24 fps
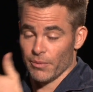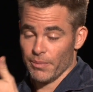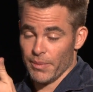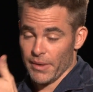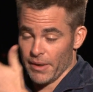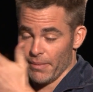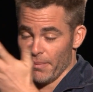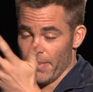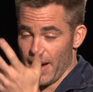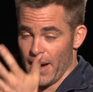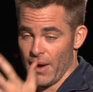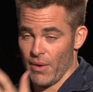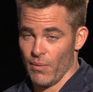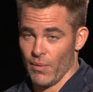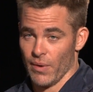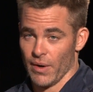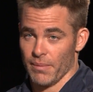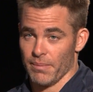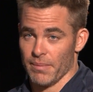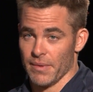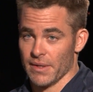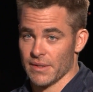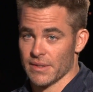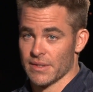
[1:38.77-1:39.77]
bit about what
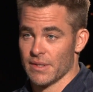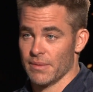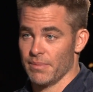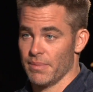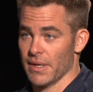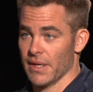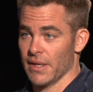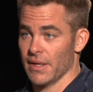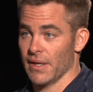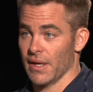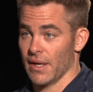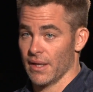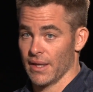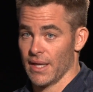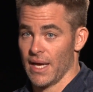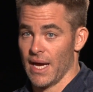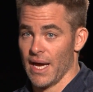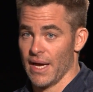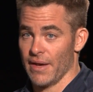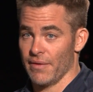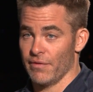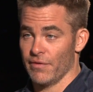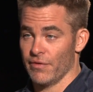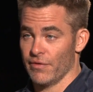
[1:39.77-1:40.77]
it means to be
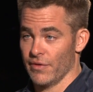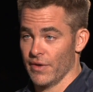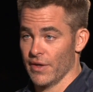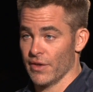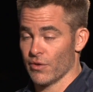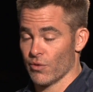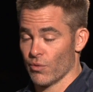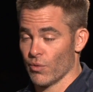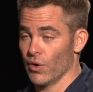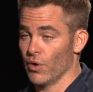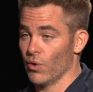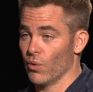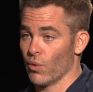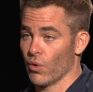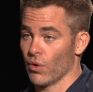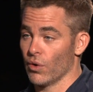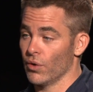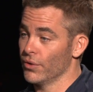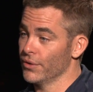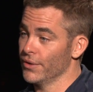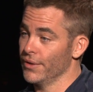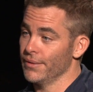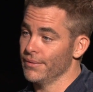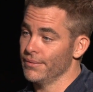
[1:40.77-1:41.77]
alive in the real
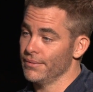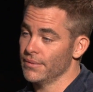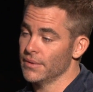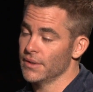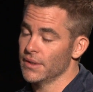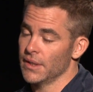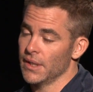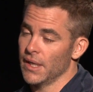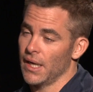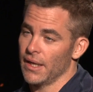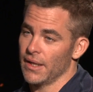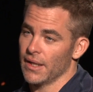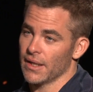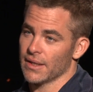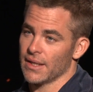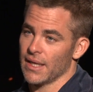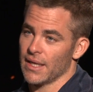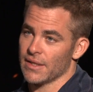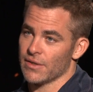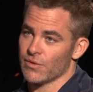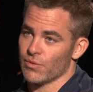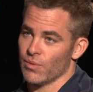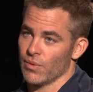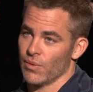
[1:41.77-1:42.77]
world, and I think
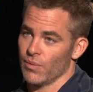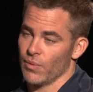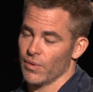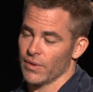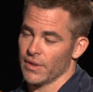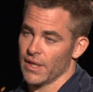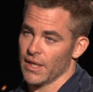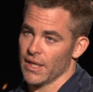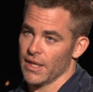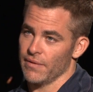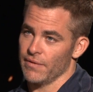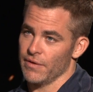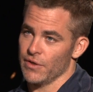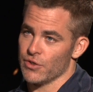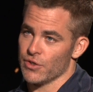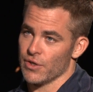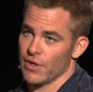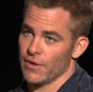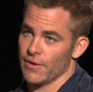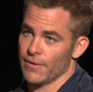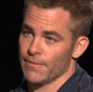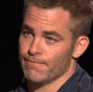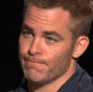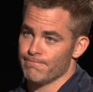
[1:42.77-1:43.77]
that's what they give each
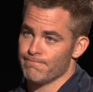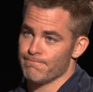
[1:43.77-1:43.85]
other.